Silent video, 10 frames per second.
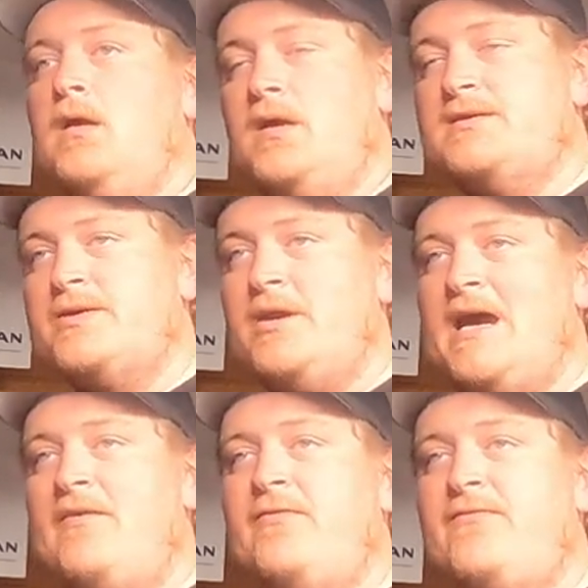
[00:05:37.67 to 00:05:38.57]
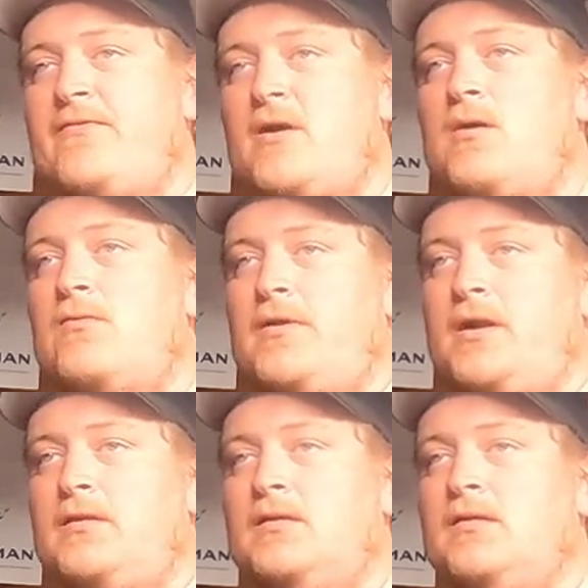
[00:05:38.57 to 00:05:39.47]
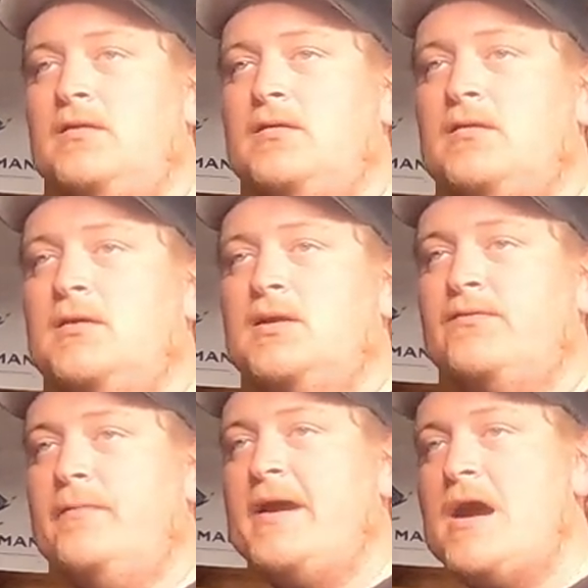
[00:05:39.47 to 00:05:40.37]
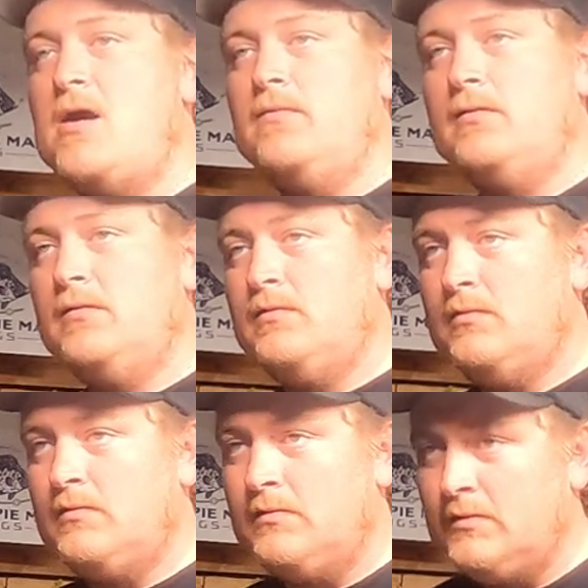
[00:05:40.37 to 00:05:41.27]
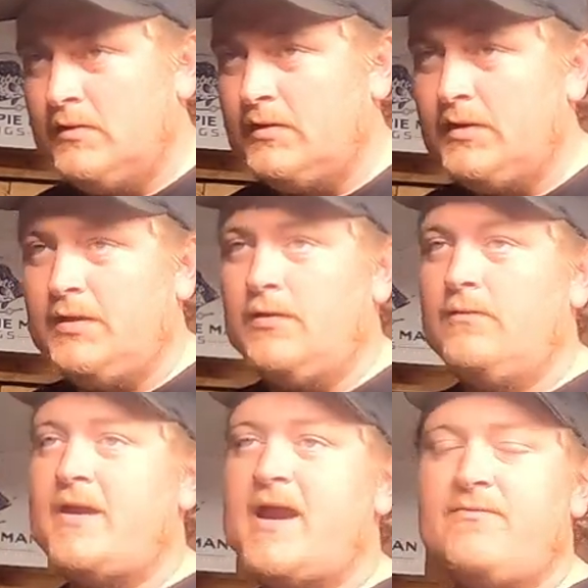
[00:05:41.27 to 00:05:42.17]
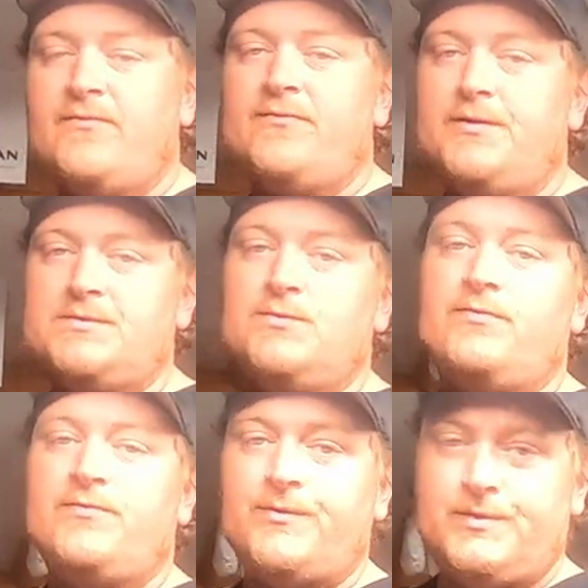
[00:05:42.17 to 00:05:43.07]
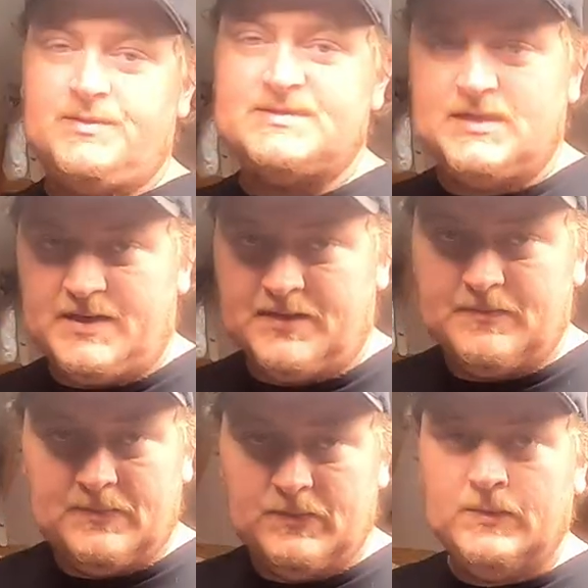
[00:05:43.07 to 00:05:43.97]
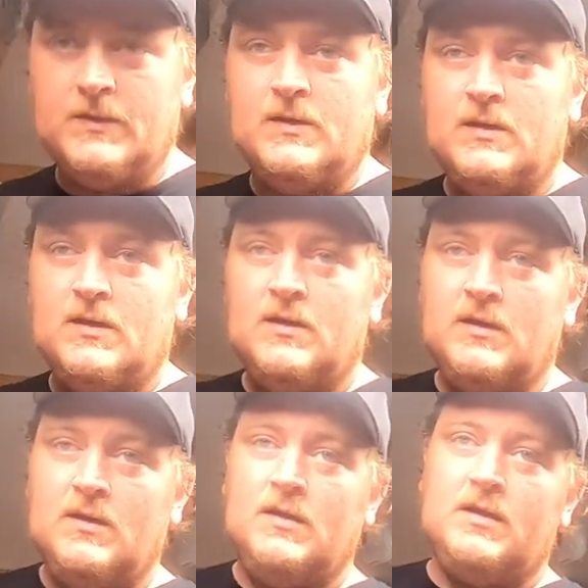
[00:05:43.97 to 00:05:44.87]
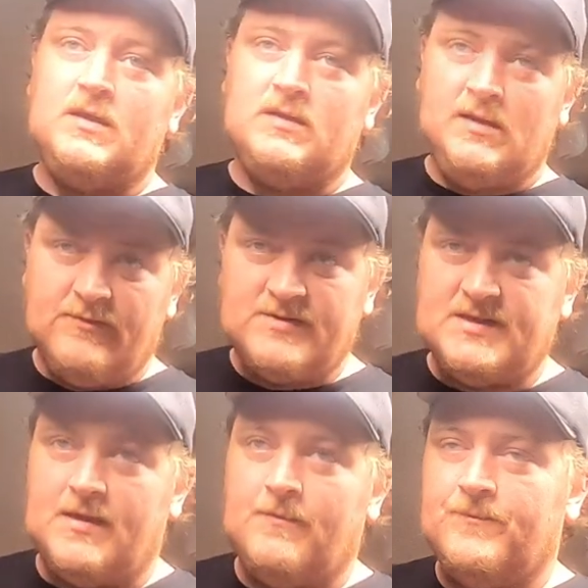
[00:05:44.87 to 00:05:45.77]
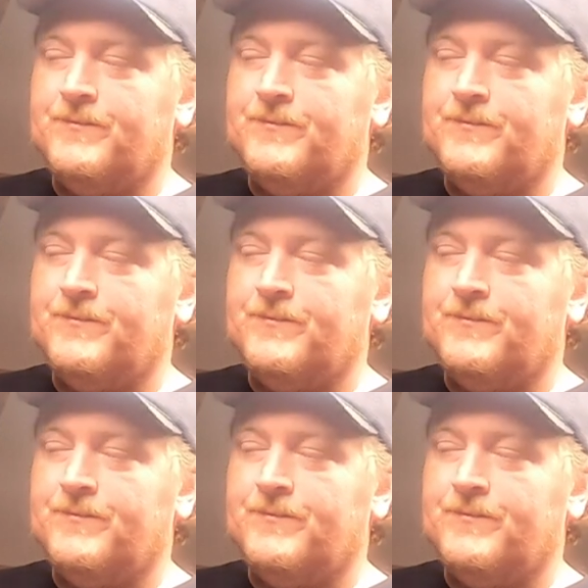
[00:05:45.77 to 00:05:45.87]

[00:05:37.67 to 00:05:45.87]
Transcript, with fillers: it's gonna have a fall rate of about, you know, half a foot to a foot a second, give or take.